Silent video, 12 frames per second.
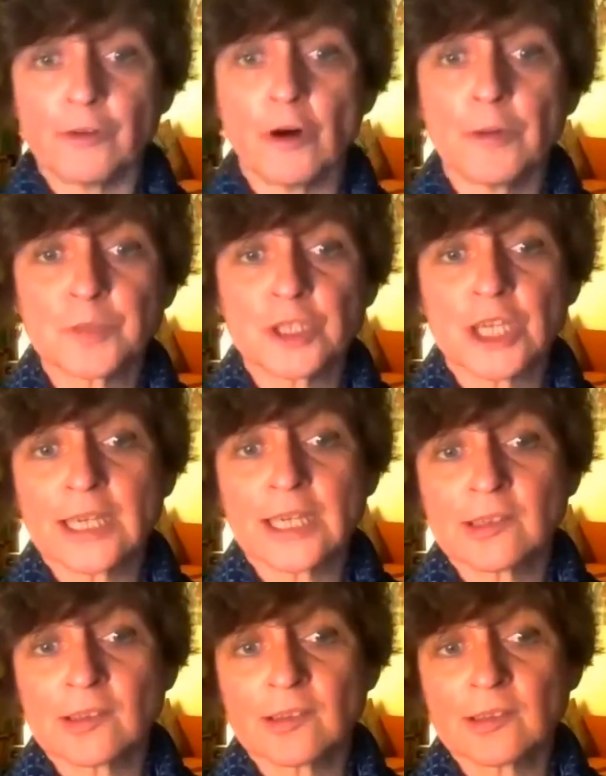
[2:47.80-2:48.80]

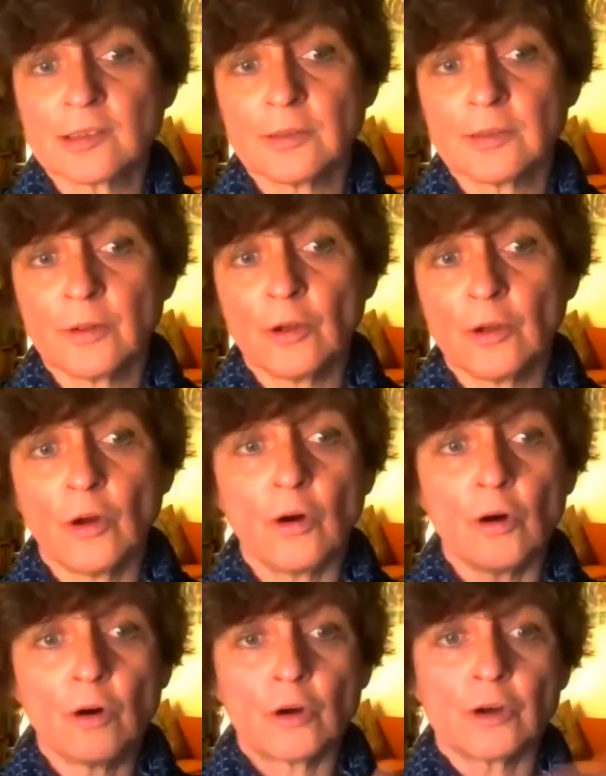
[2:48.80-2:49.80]
objects,
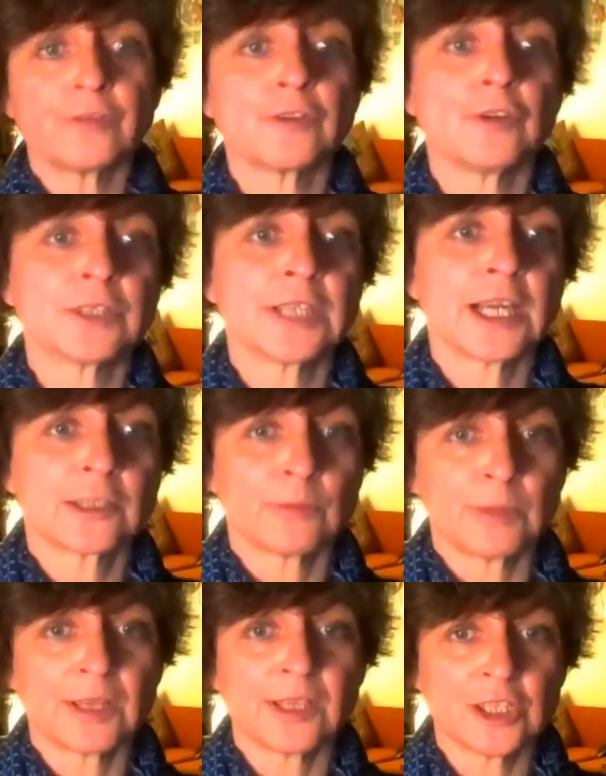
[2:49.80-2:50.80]
or of contact
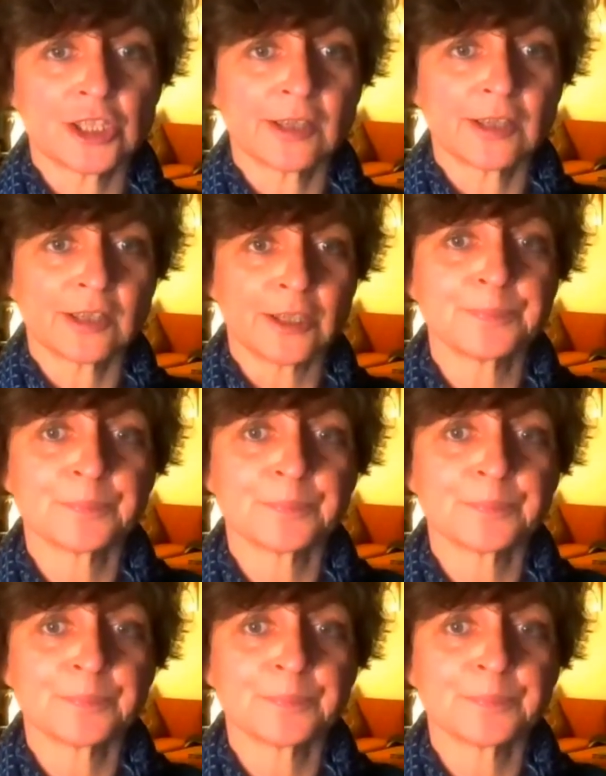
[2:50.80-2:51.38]
with each other.